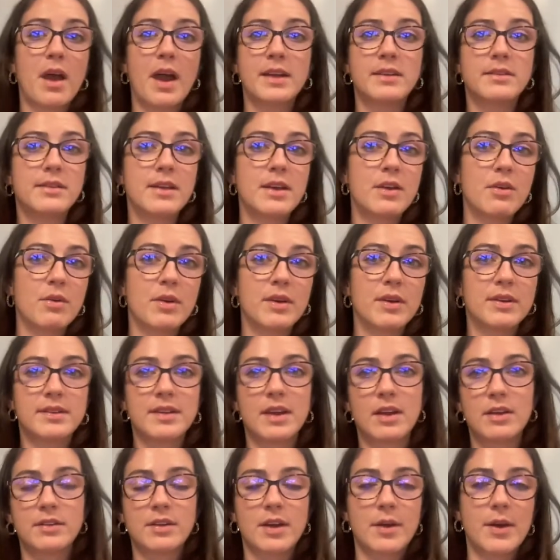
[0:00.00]
can see you're a
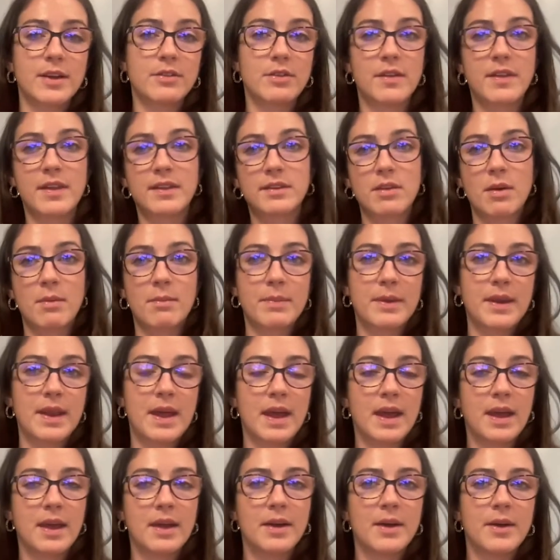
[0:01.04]
sales director at this
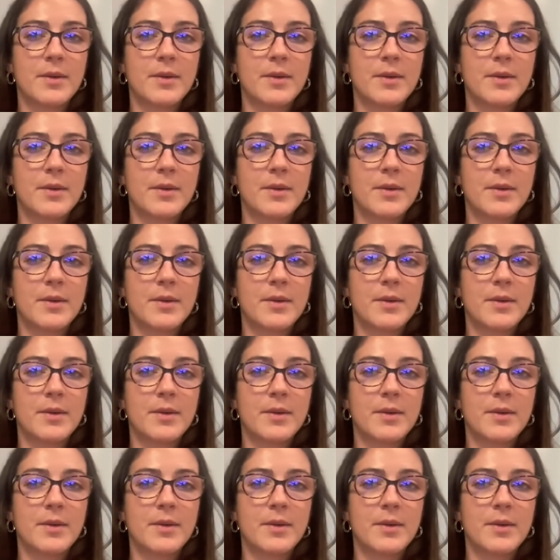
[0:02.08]
company."